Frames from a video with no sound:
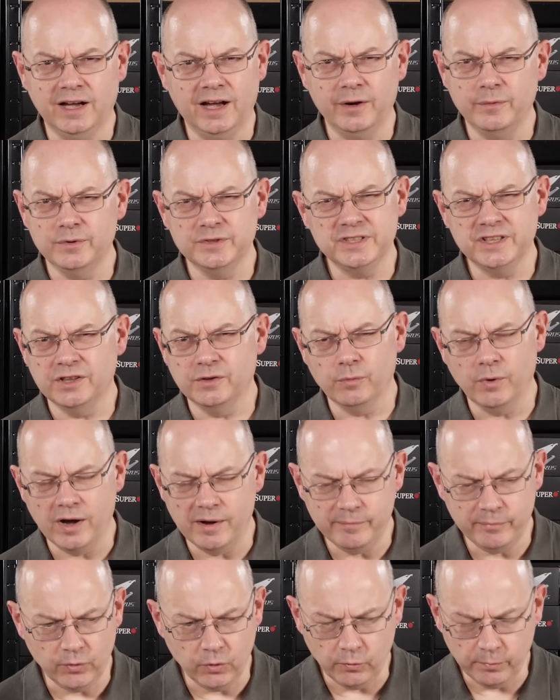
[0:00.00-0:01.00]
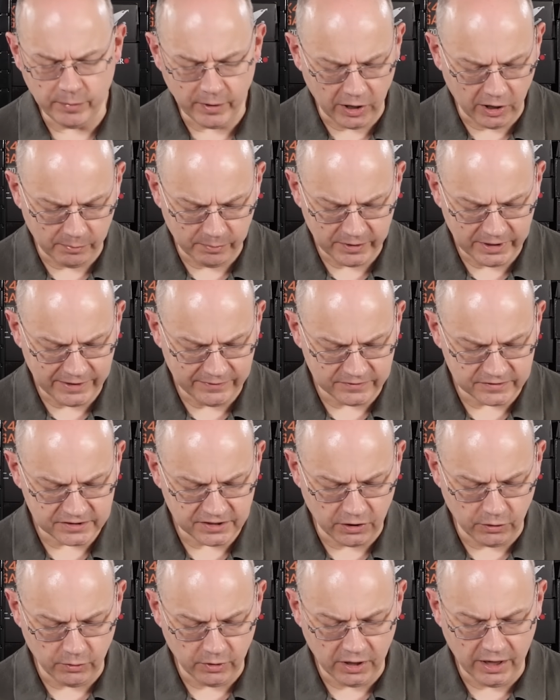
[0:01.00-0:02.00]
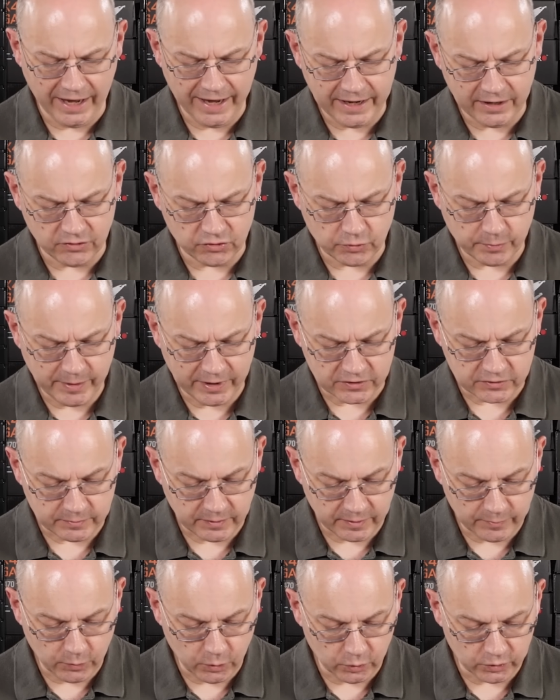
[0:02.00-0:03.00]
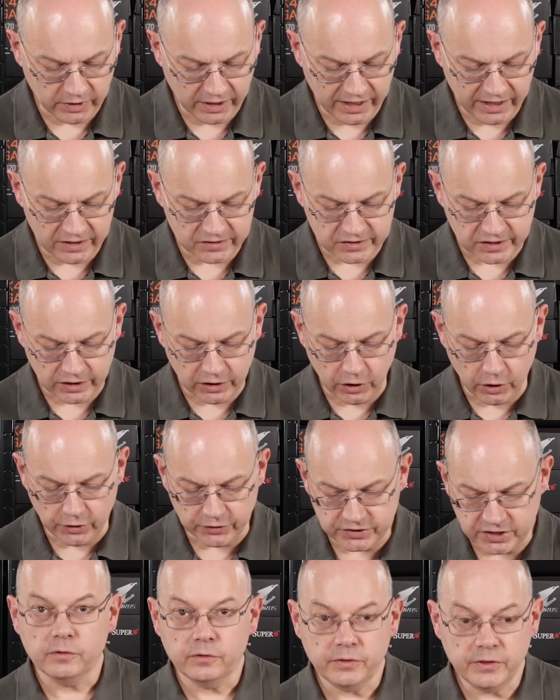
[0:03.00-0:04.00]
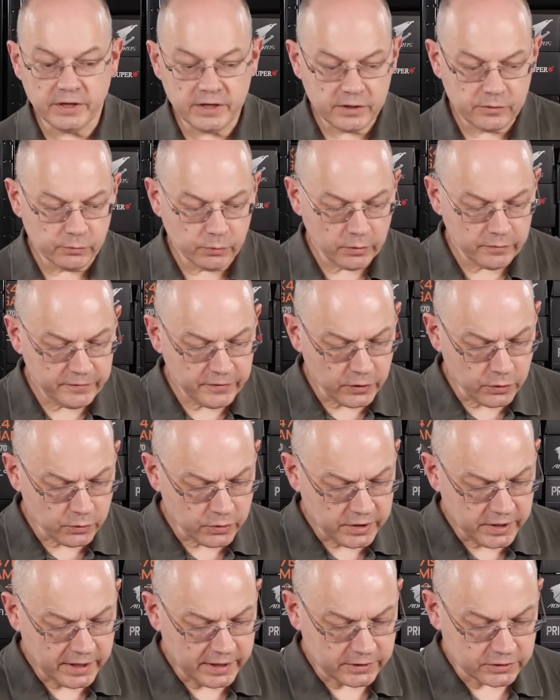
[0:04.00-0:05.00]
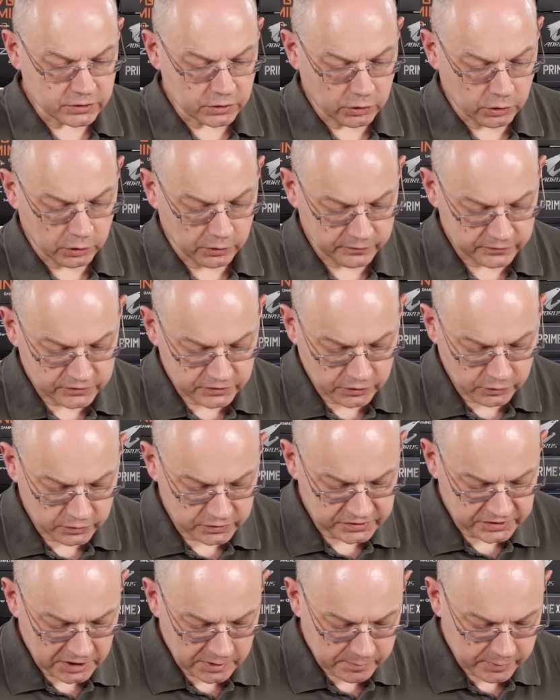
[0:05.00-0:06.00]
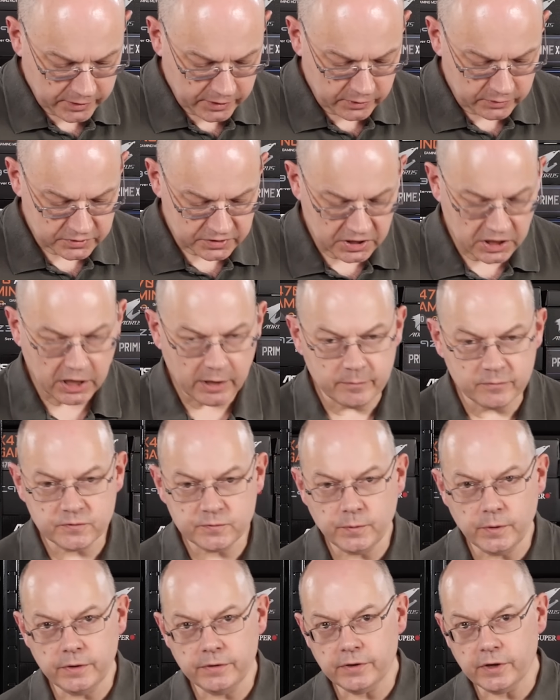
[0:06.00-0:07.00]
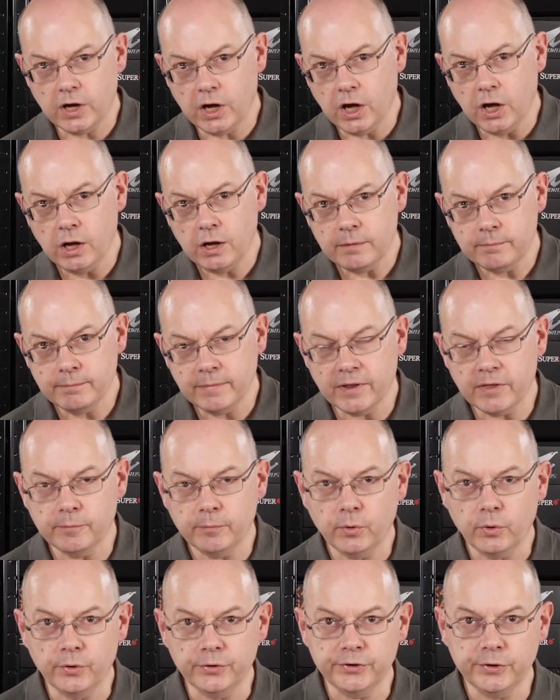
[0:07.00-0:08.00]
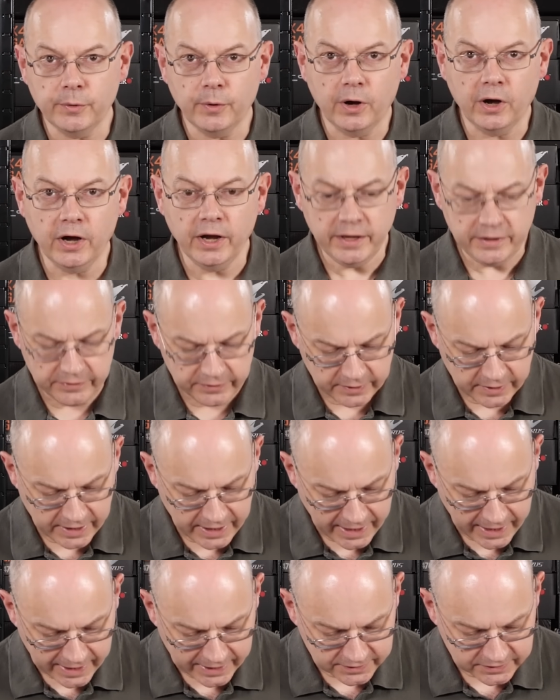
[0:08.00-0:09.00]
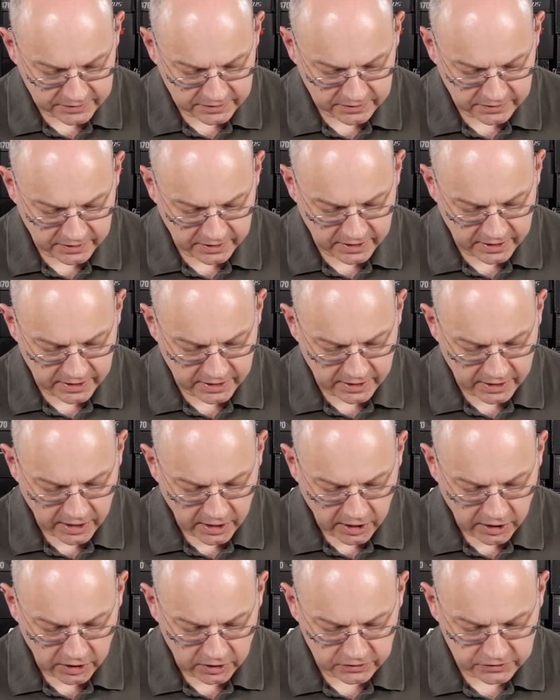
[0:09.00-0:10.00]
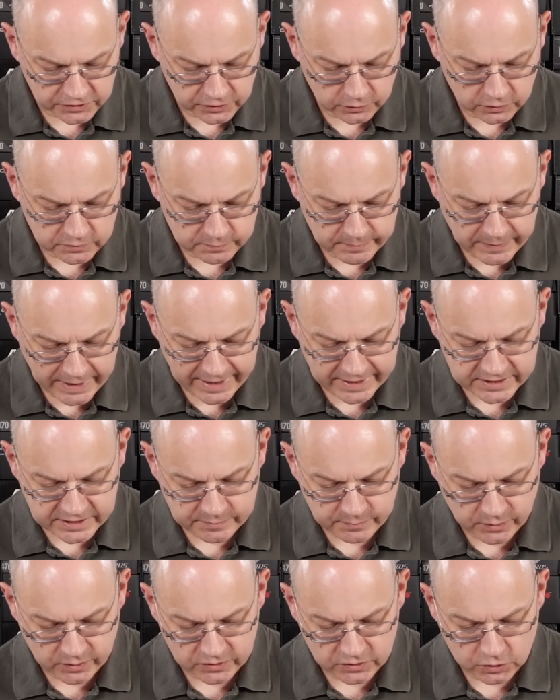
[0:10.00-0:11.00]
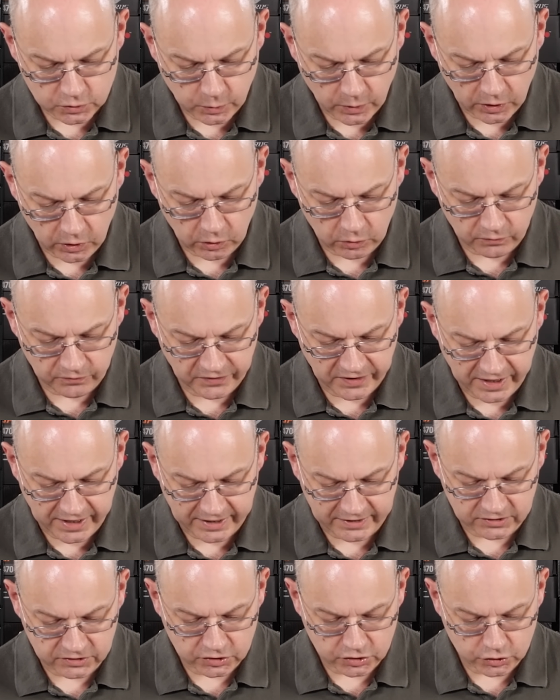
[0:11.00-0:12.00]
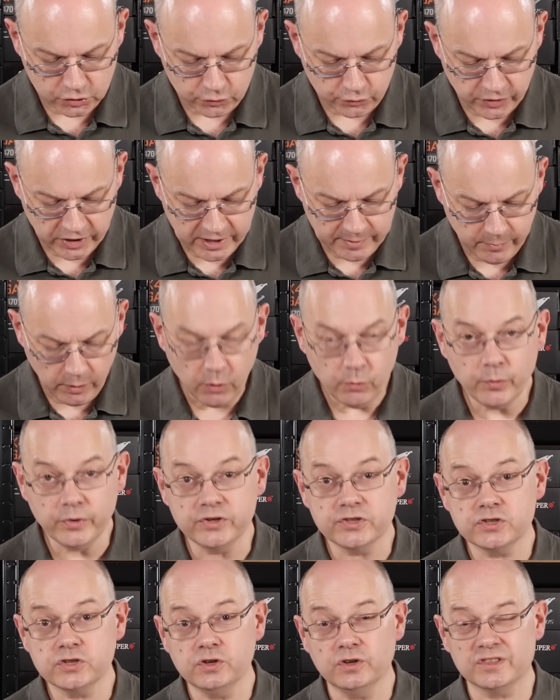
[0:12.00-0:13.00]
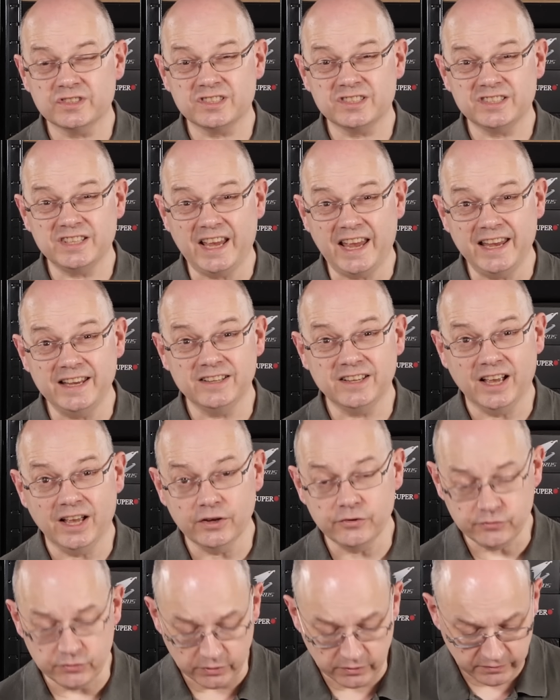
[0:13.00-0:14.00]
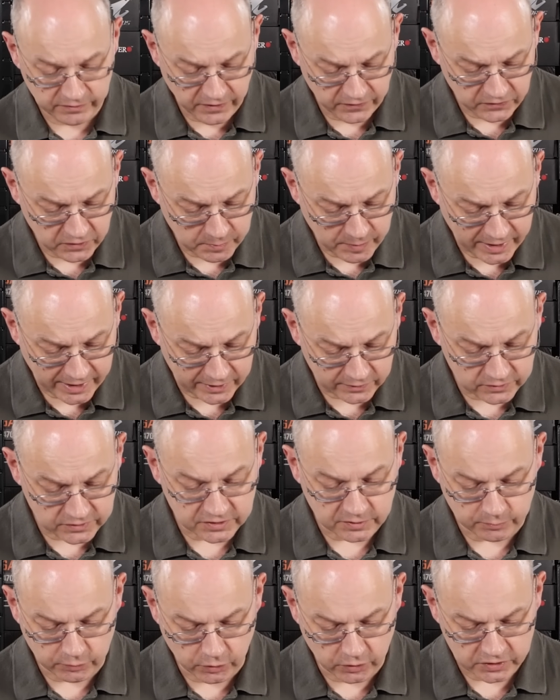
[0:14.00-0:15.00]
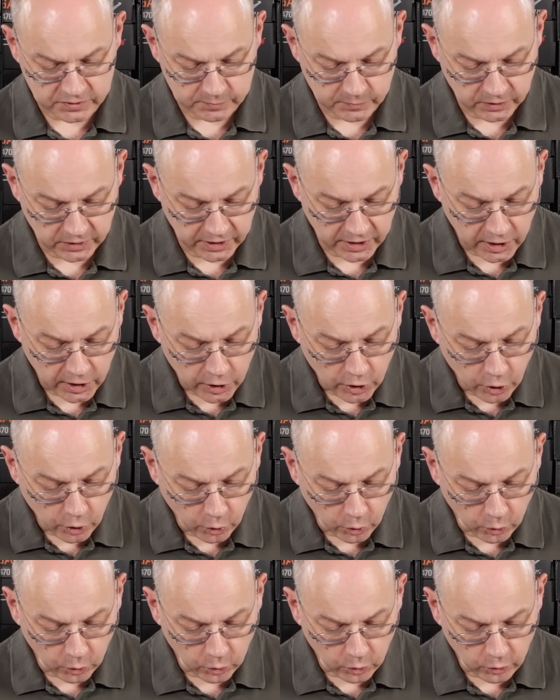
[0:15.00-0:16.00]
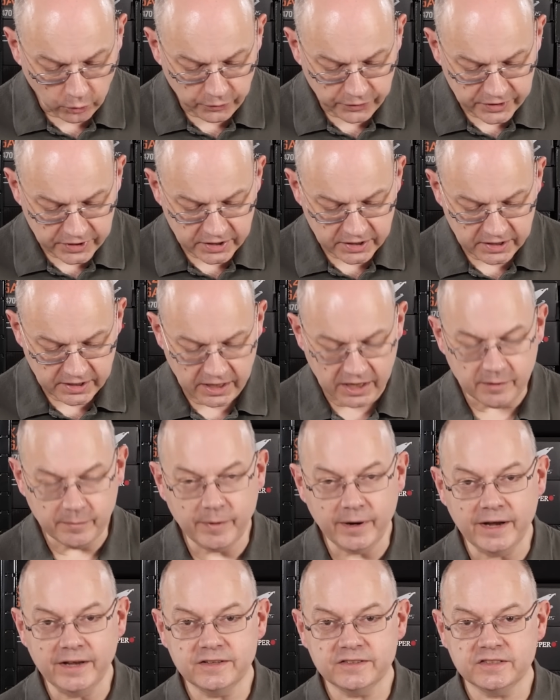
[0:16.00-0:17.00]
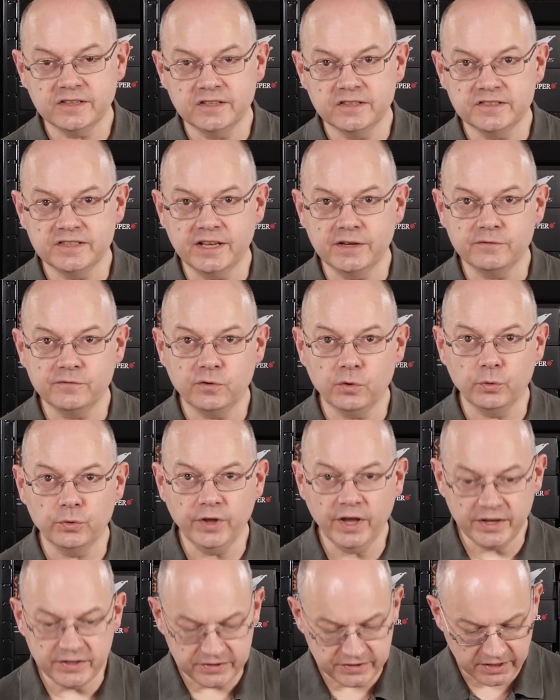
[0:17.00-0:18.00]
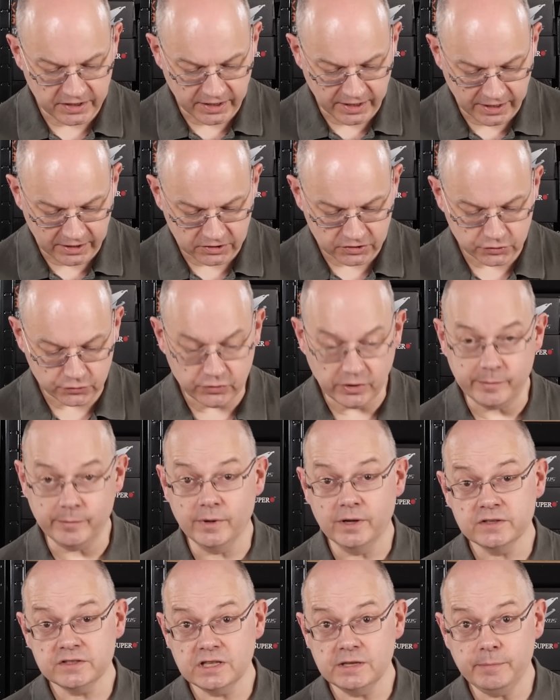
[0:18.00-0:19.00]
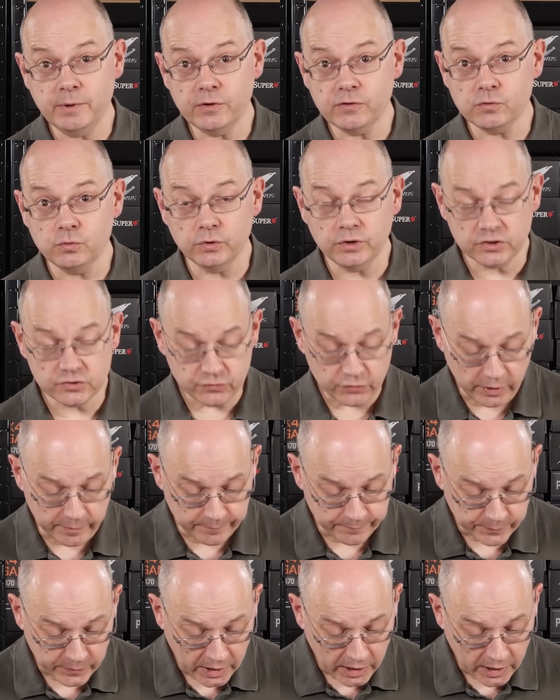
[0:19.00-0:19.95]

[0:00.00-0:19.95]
I was in the right ballpark, but even so, £800 motherboard is a lot. The review kit of 2 CPUs comes with a motherboard. You either get the ASUS Maximus 12 Extreme, which costs £850 approximately, or the Gigabyte Z490 Extreme. So they're both called Extreme.